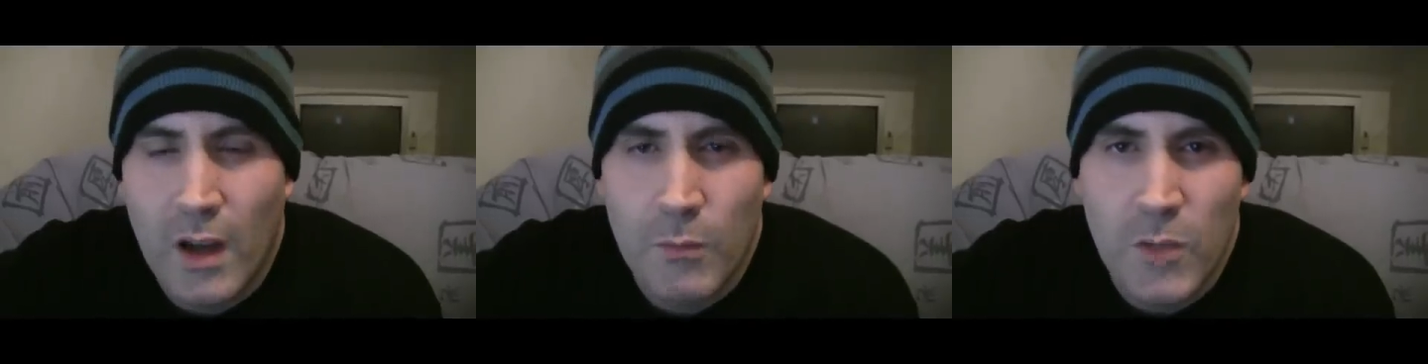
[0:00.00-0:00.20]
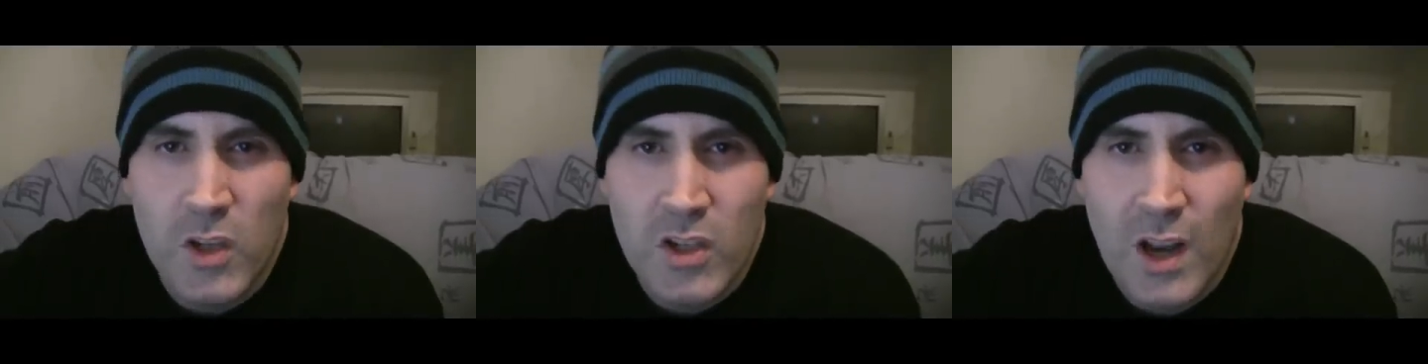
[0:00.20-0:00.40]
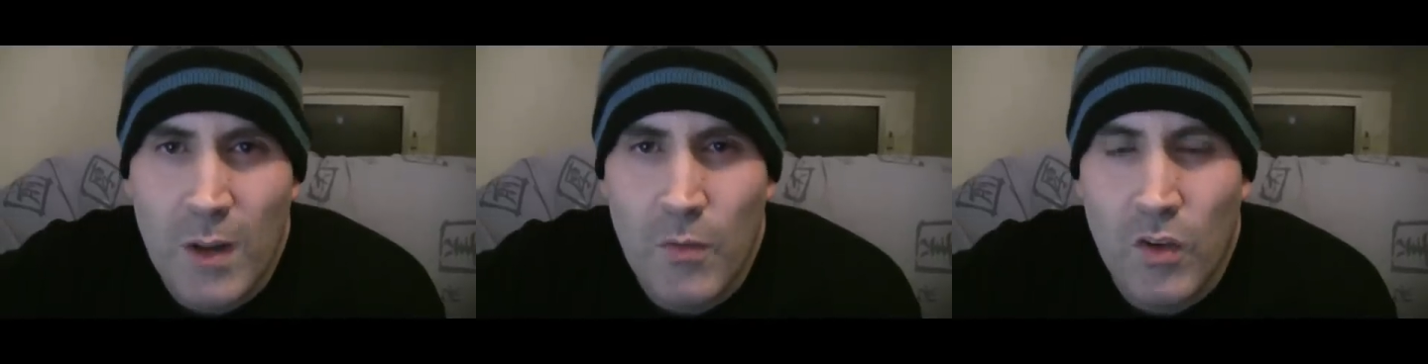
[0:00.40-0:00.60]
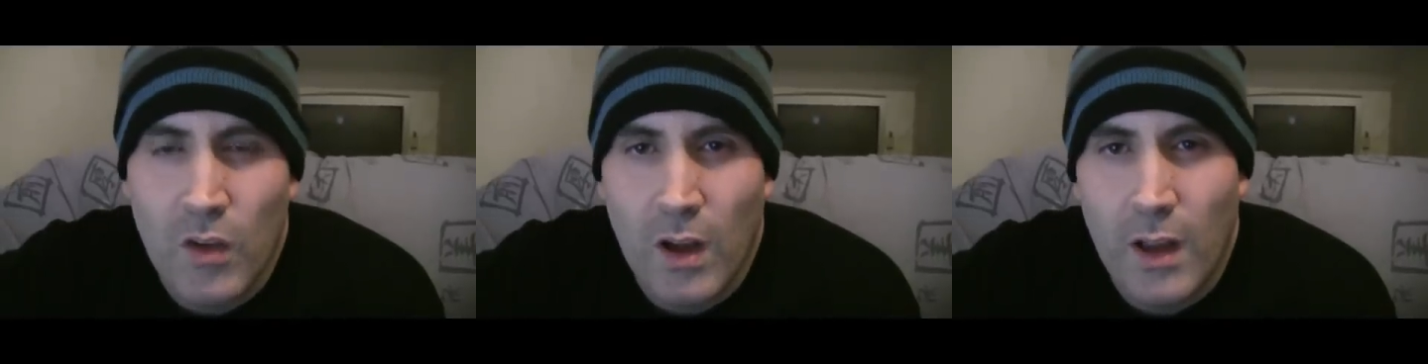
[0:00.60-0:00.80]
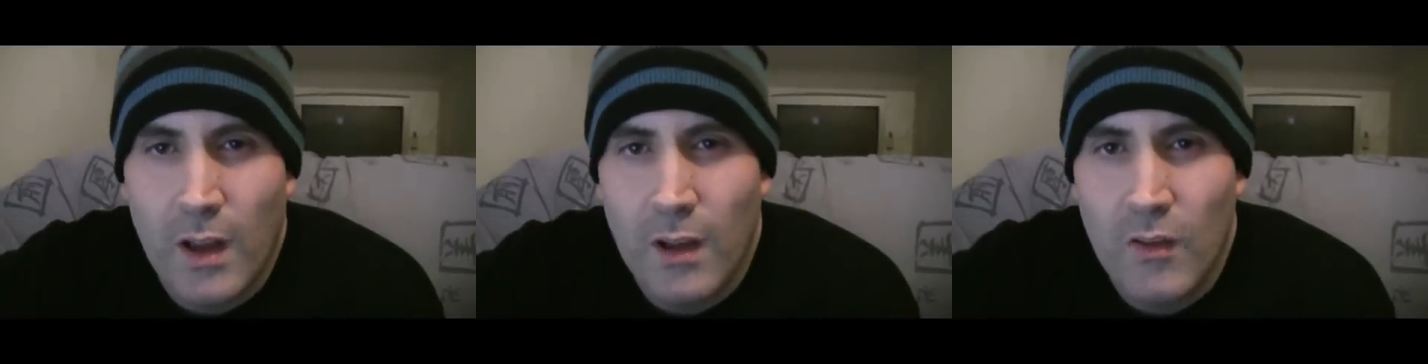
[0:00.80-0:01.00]
up the
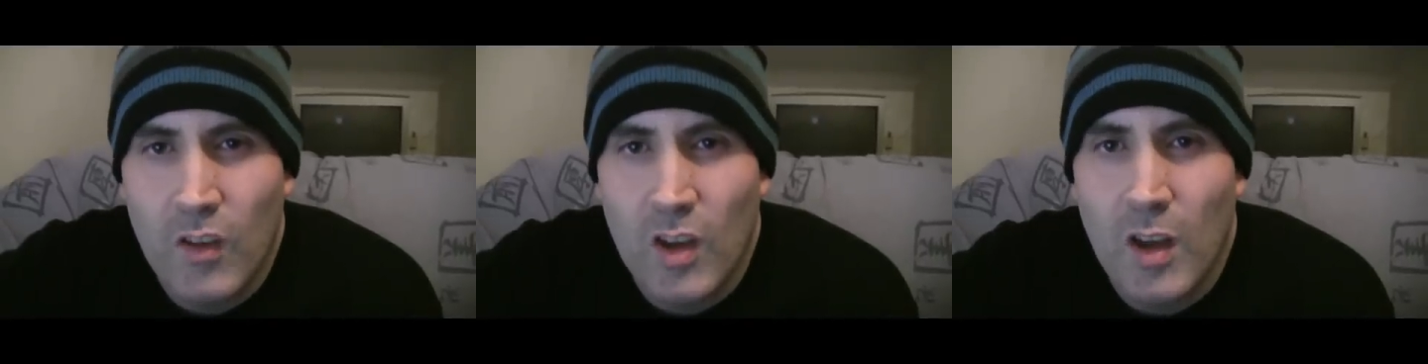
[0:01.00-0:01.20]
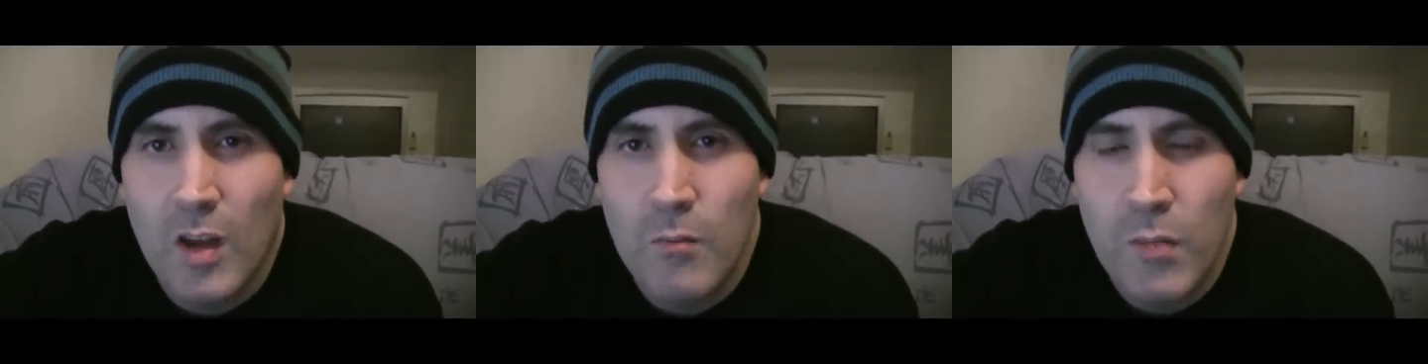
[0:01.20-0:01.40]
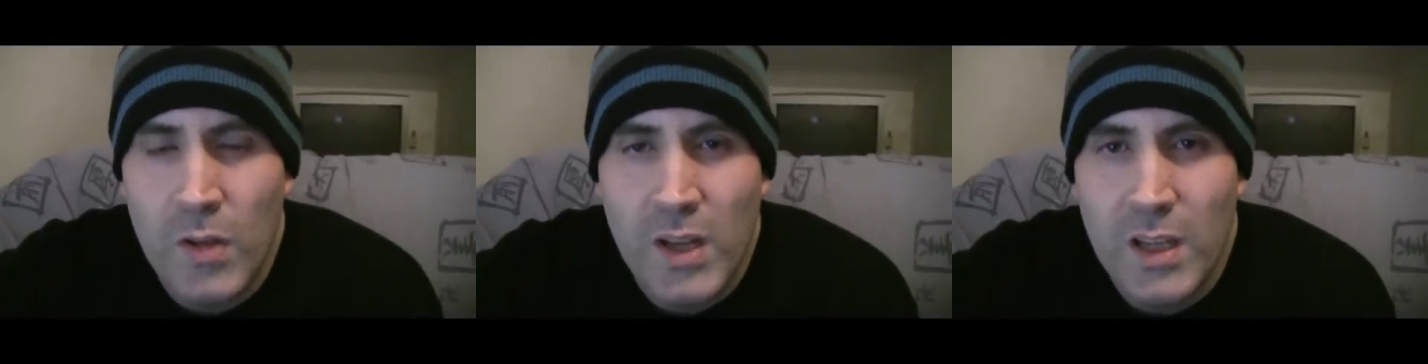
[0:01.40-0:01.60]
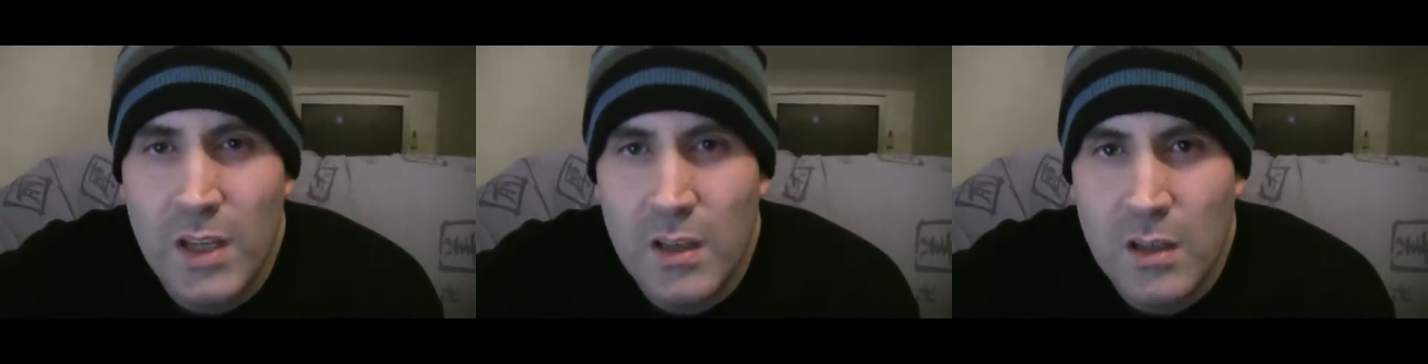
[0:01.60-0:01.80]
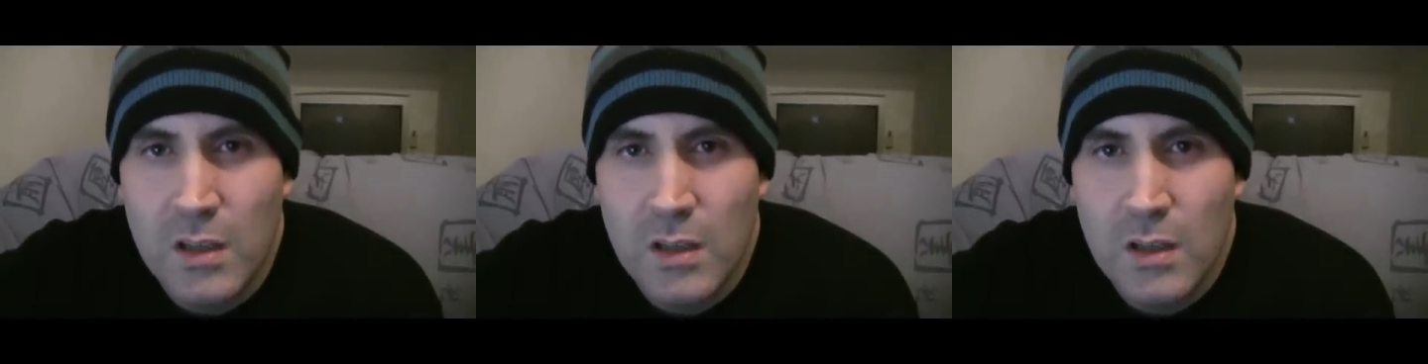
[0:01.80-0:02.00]
japside until I bleed,